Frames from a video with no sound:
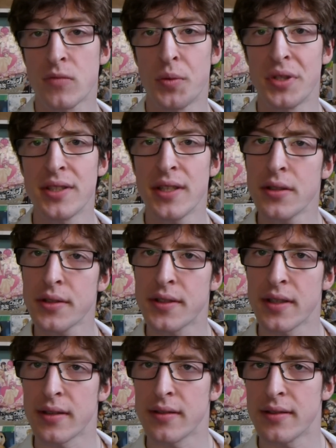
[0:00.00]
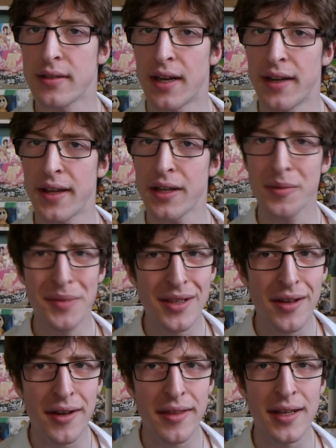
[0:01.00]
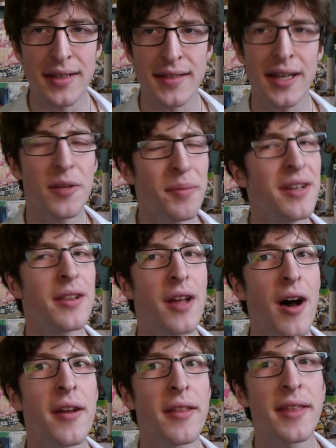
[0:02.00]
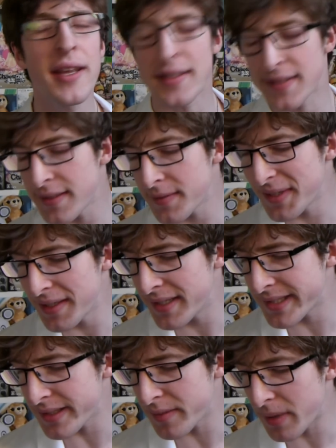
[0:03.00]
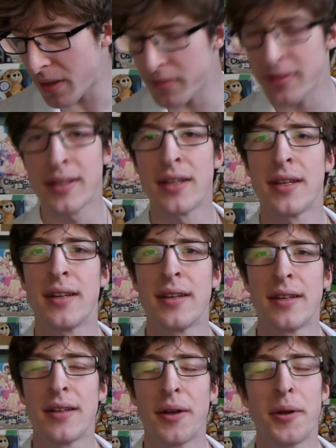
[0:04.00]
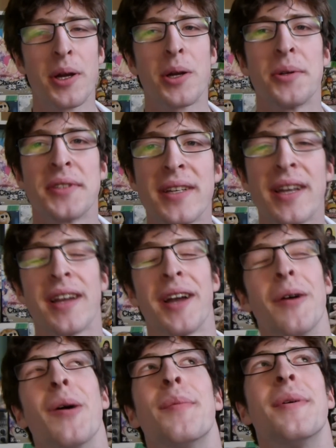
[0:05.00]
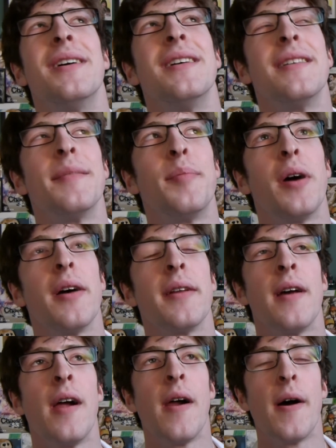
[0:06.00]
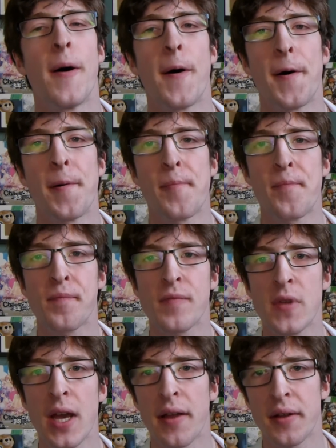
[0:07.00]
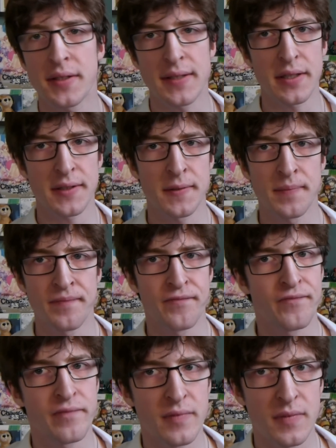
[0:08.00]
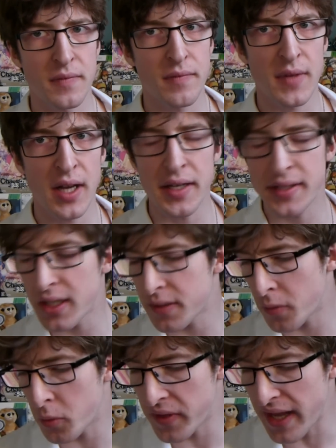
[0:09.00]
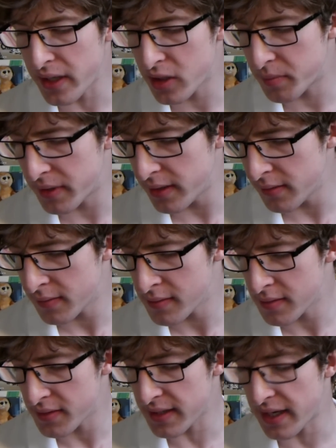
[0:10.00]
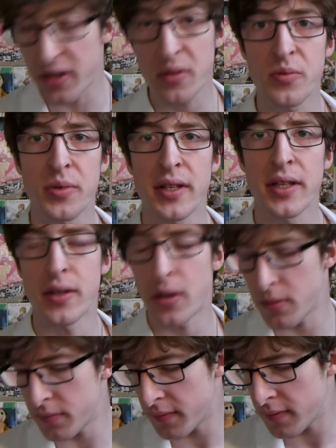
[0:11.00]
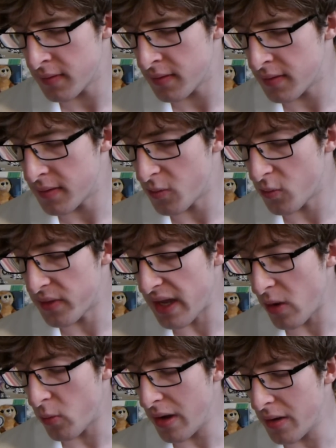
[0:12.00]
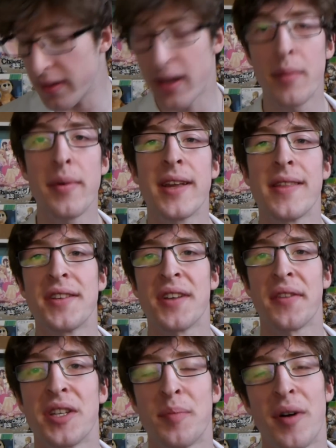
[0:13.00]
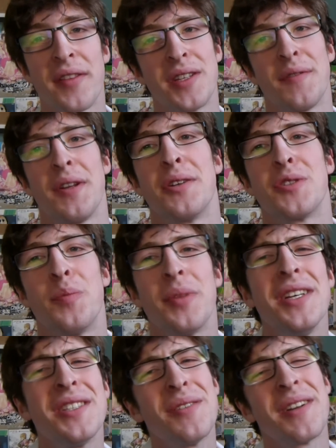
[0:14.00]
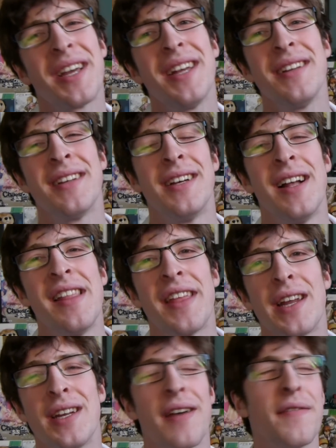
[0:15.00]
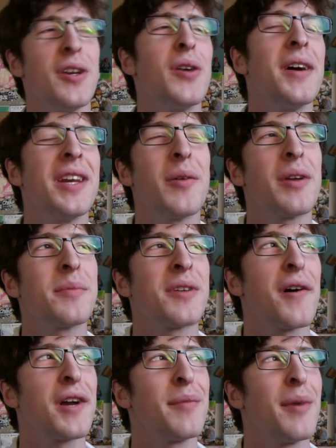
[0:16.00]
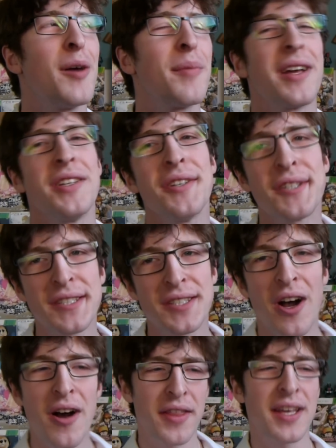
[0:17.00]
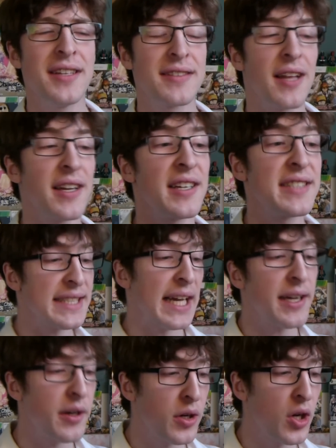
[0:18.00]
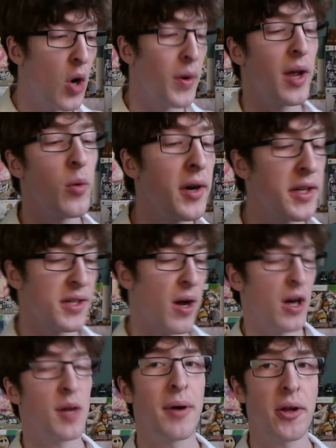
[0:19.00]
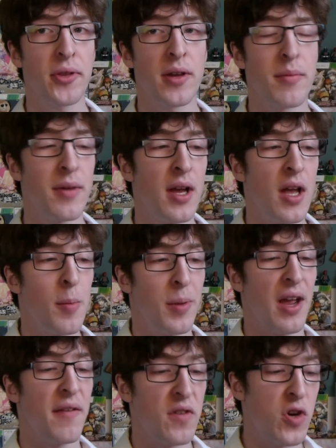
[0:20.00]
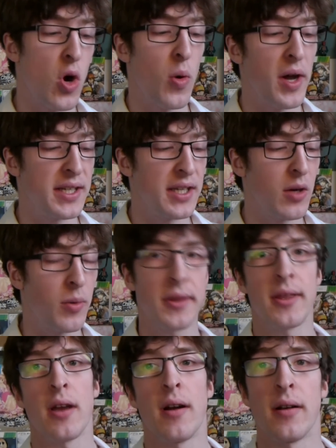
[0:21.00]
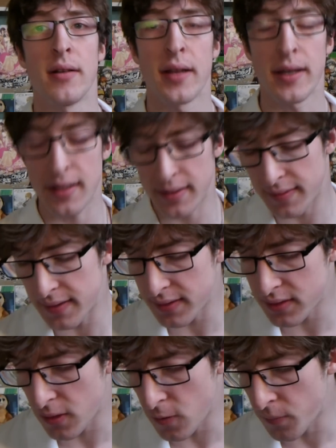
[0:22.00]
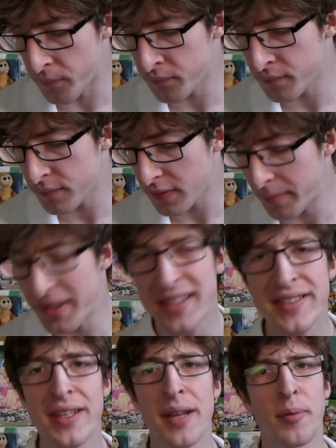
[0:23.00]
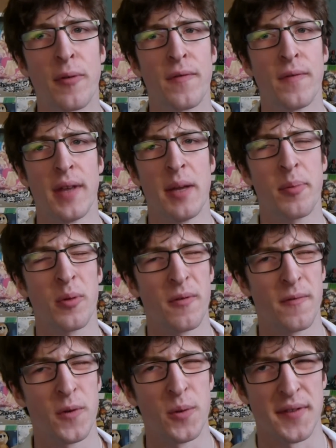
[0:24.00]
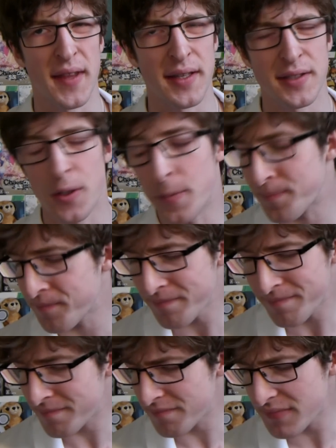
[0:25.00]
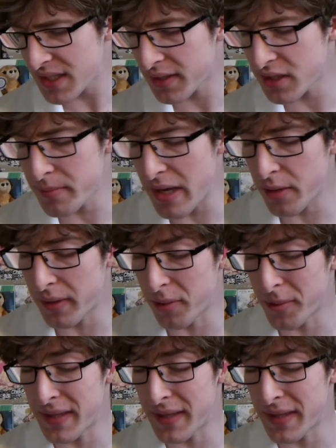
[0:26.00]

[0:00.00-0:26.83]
Which is interesting. That could be a lot of things. That could be a lot of things. This one isn't about Rukako singing, I hope. But, yeah, there's ideas for what that could be, because I don't really know that well, and I'm making this spot, this video, so please don't hate that I have no idea what I'm talking about, but I just saw these like a second ago and I want to talk about them, but I have no idea what they are. Like, this is all, I mean, it's an April Fool's thing, so it doesn't matter anyway.